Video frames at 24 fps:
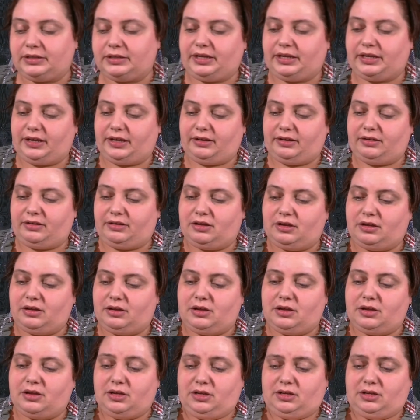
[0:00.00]
Now,
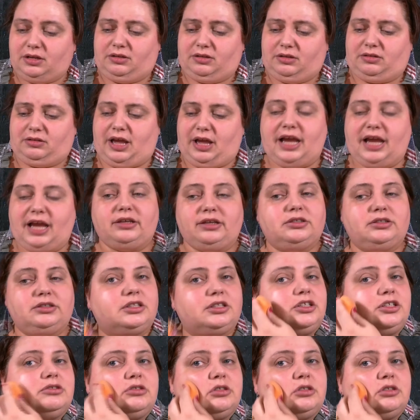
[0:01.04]
I used
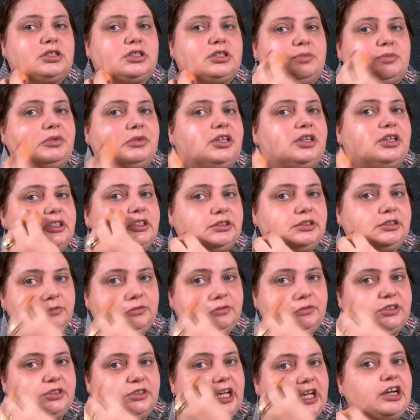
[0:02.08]
to use this sponge.
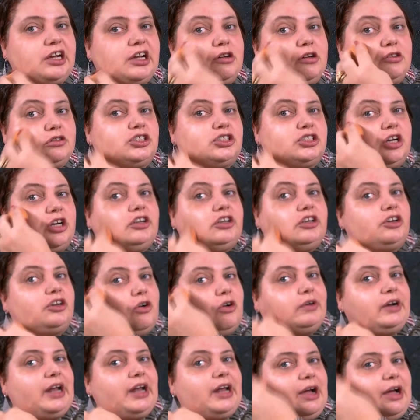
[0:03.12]
That goes to show you
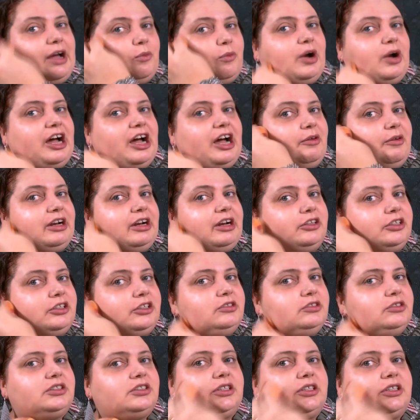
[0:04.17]
go without while without
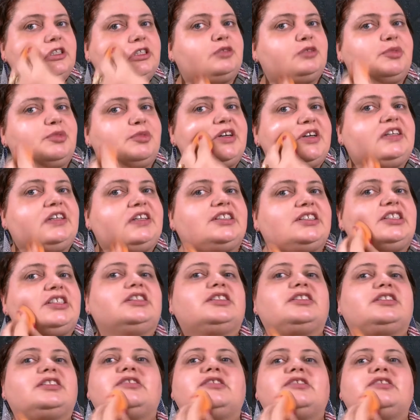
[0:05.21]
using the sponge,